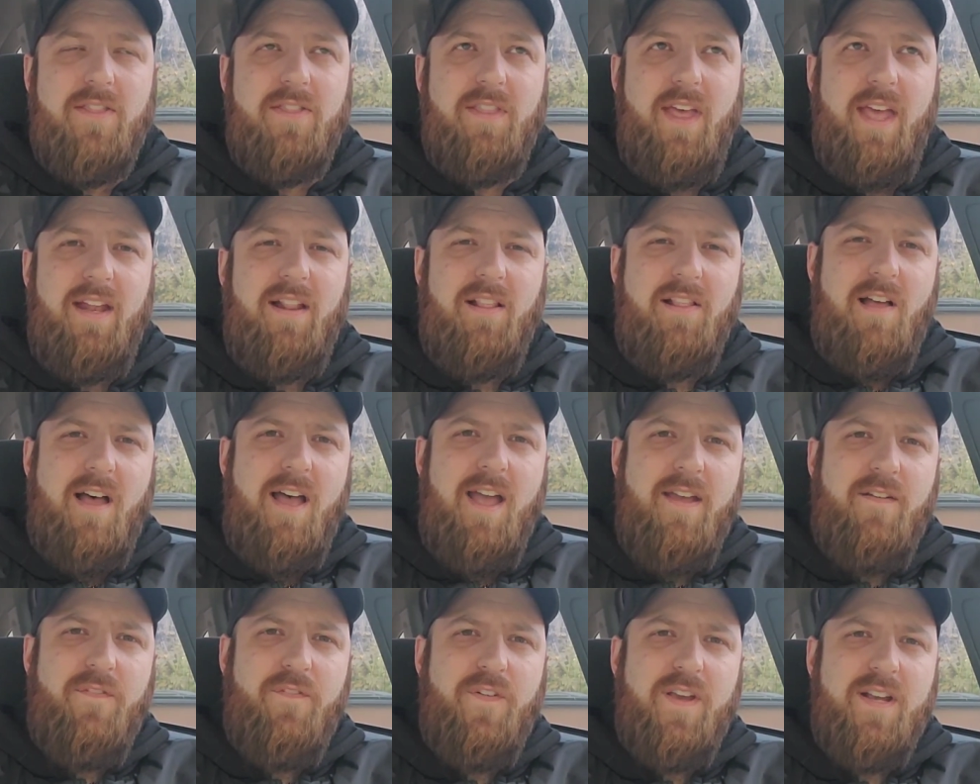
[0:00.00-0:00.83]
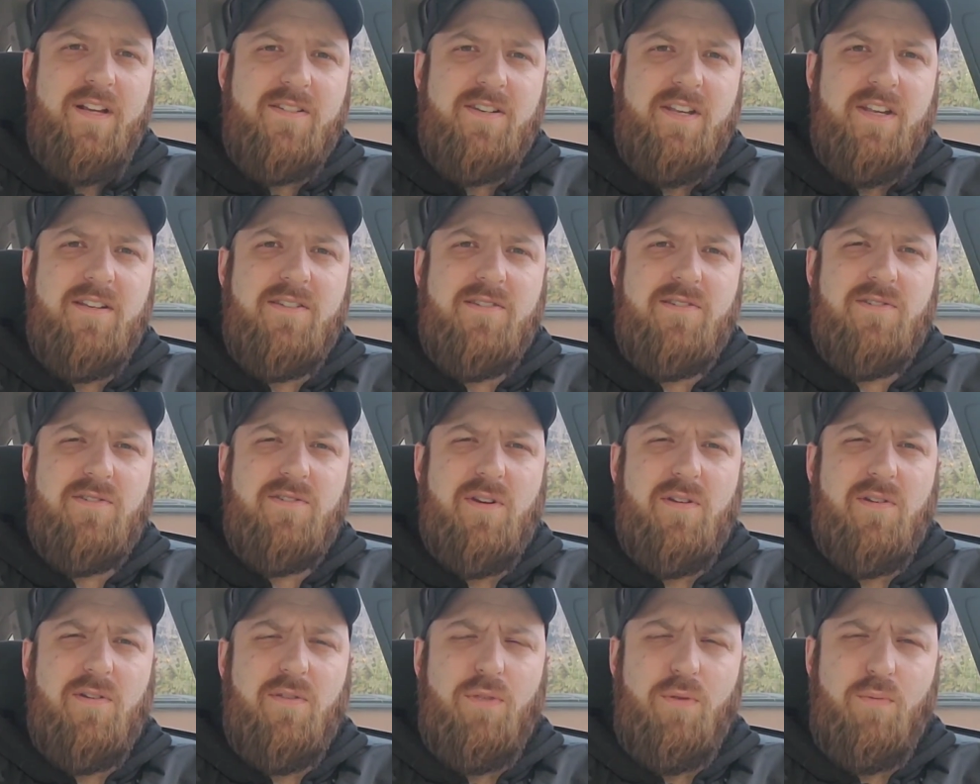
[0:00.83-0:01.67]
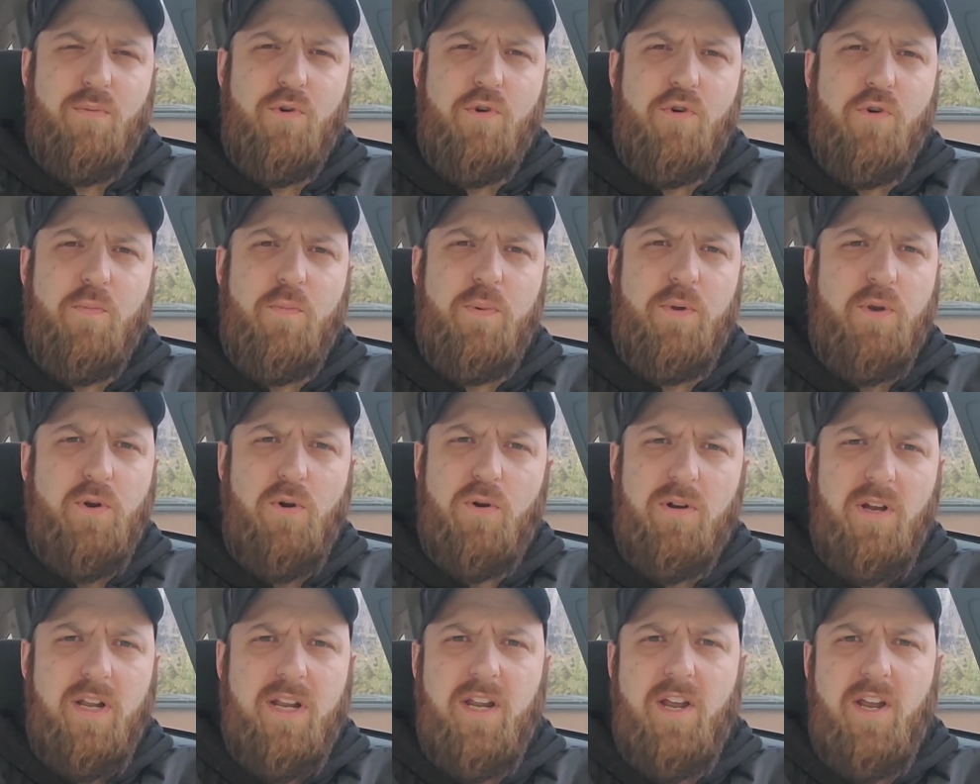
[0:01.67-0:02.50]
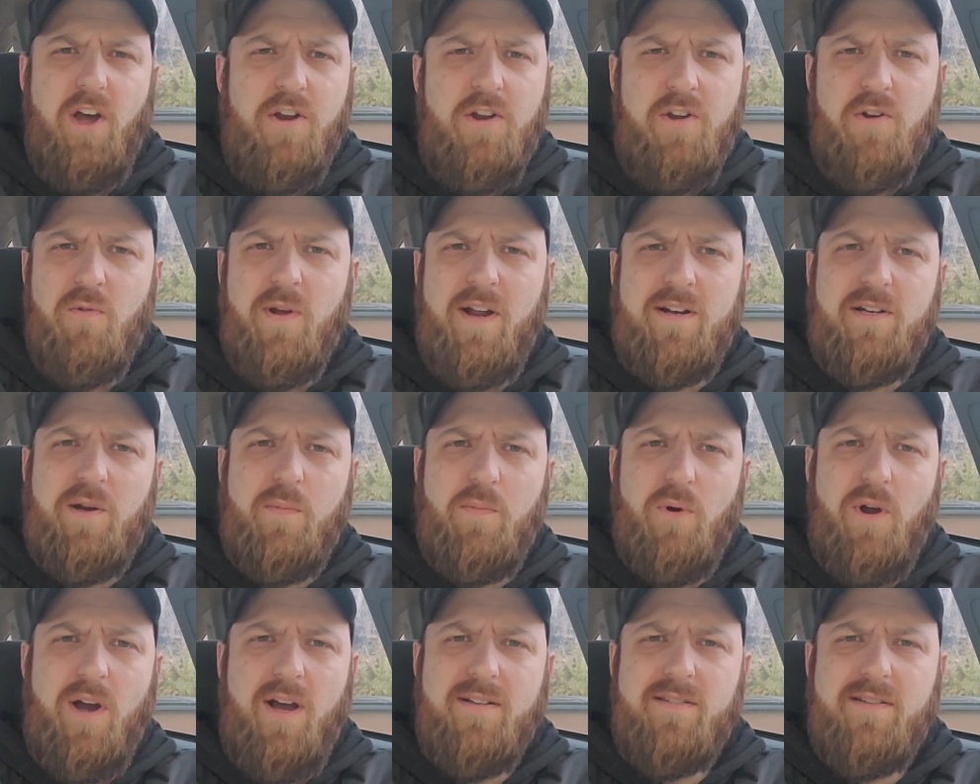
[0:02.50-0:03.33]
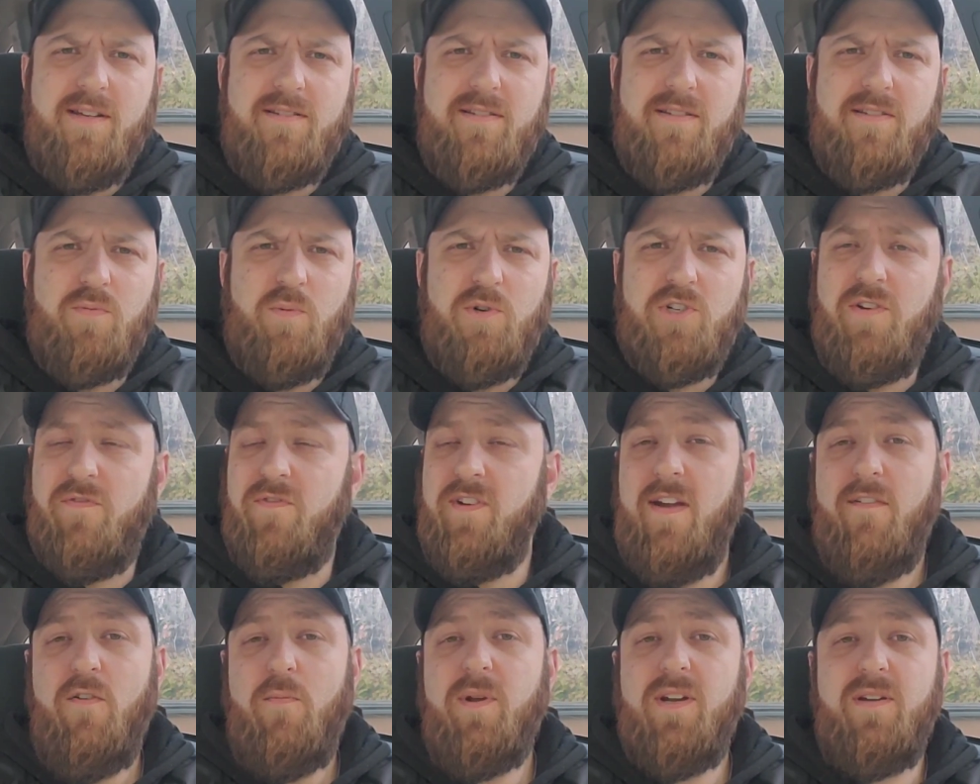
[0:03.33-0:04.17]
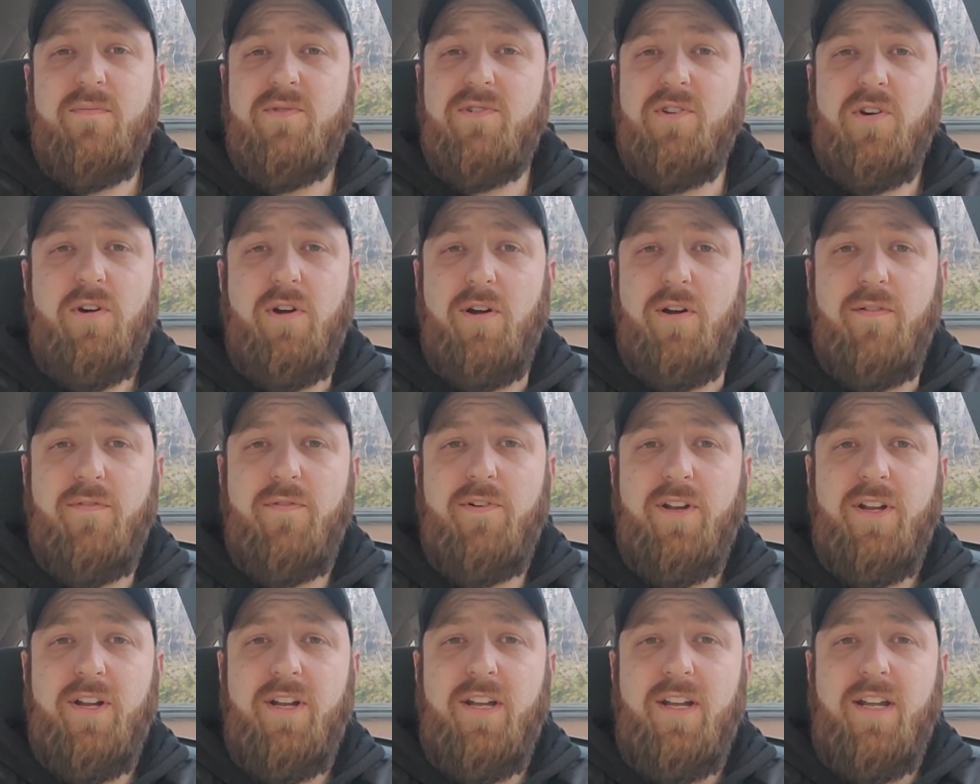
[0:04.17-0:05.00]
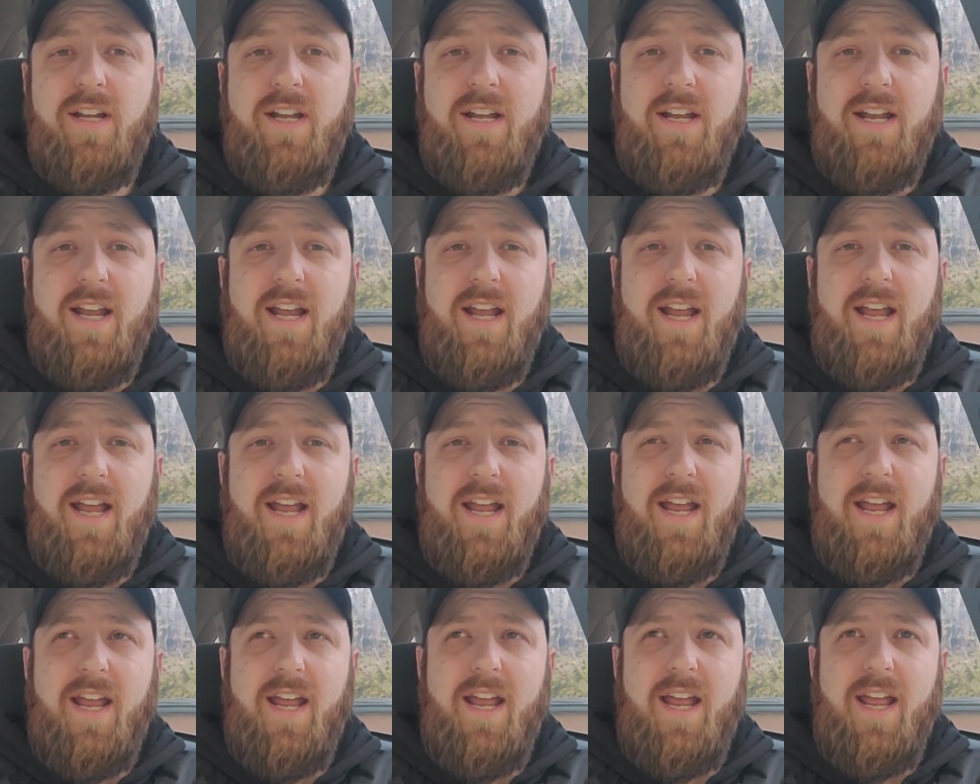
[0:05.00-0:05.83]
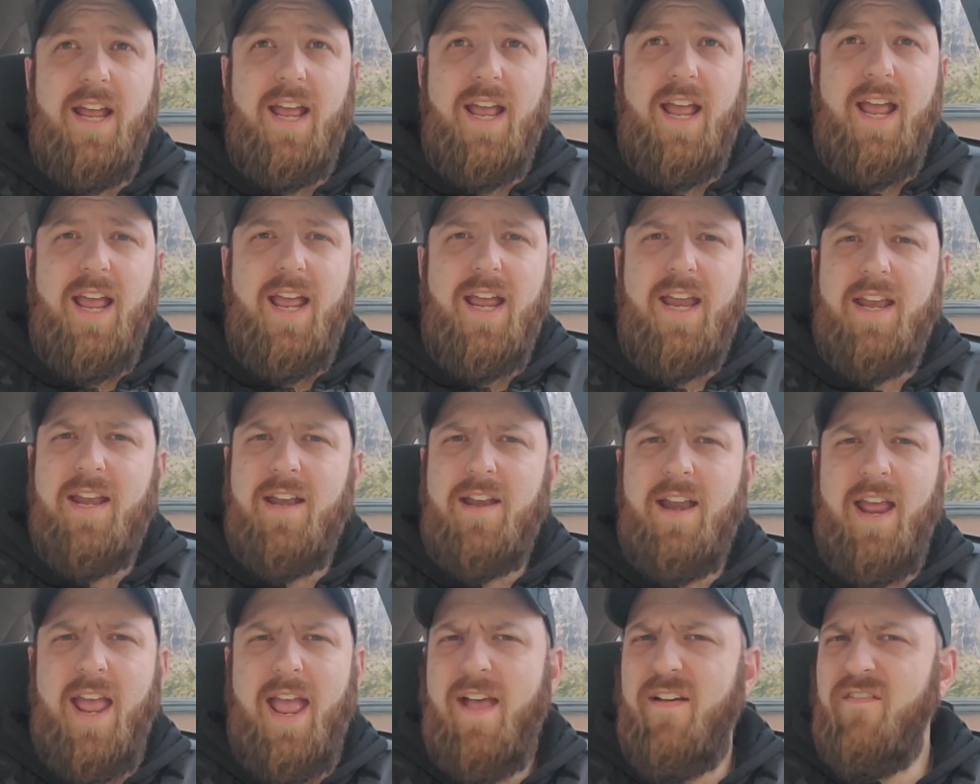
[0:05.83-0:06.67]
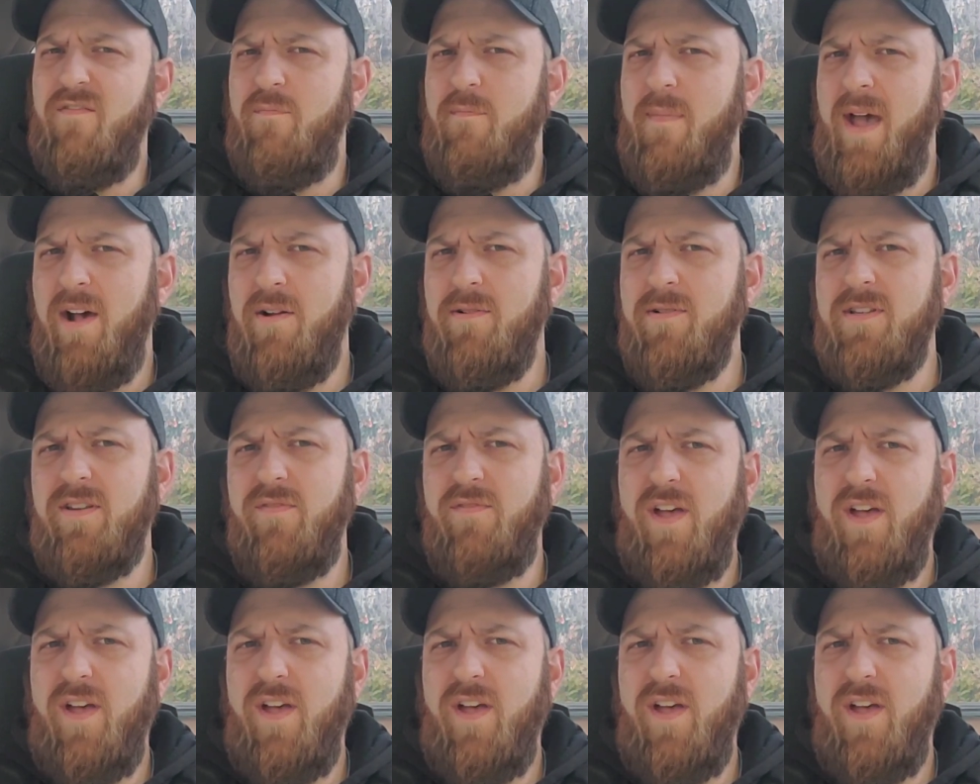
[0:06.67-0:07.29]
that life exists through purely undirected processes which have never been observed, and have mountains of